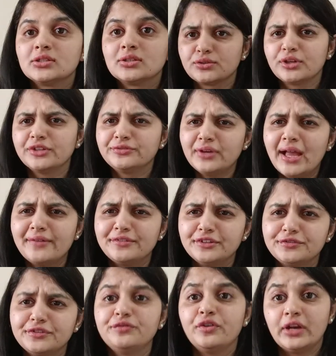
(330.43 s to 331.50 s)
So if you have
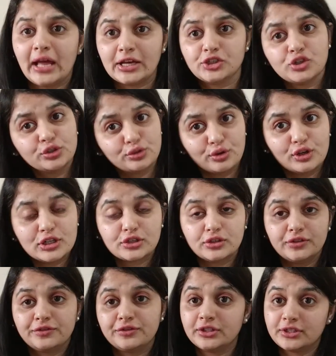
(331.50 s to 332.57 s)
different financial goals
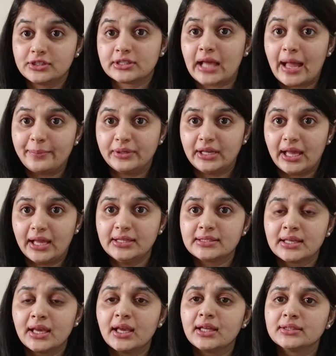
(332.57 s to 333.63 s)
or different risk
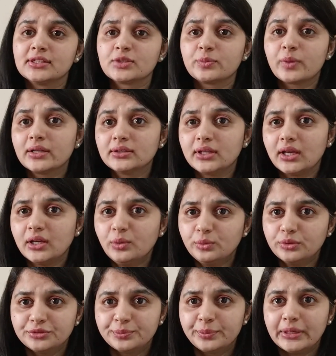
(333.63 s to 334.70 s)
appetites, the smart thing
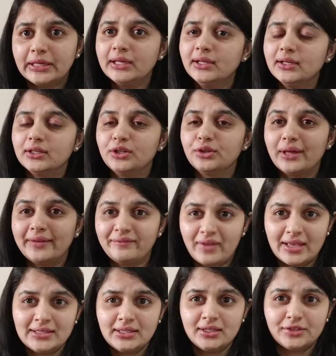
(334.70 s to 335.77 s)
would be to
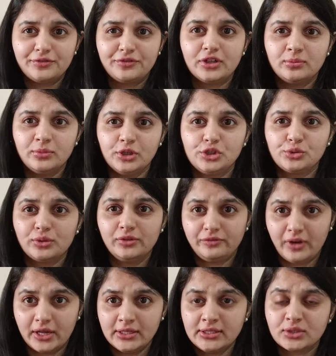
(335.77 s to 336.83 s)
invest in different mutual
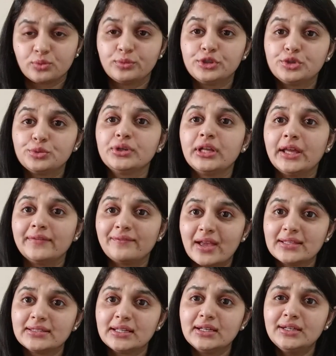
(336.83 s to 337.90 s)
funds, which would
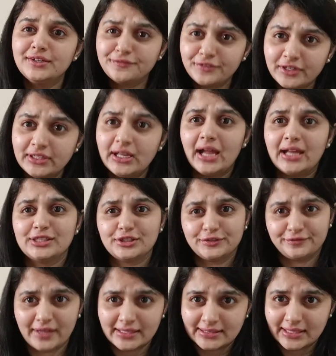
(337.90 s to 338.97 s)
invest in different kinds
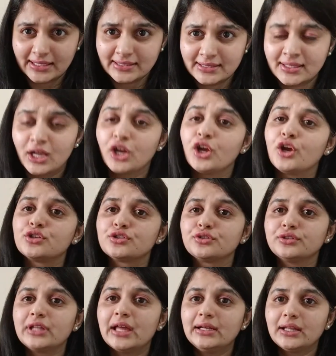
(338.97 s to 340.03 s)
of assets
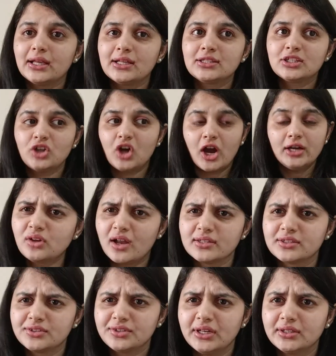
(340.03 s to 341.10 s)
so that it's not
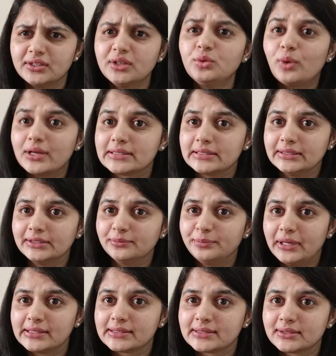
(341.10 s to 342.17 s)
concentrated in one single
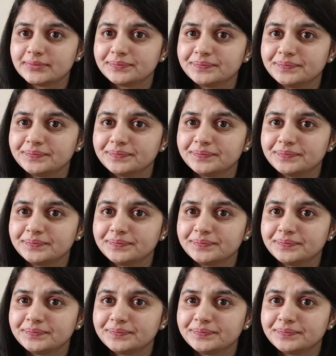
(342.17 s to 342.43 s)
place.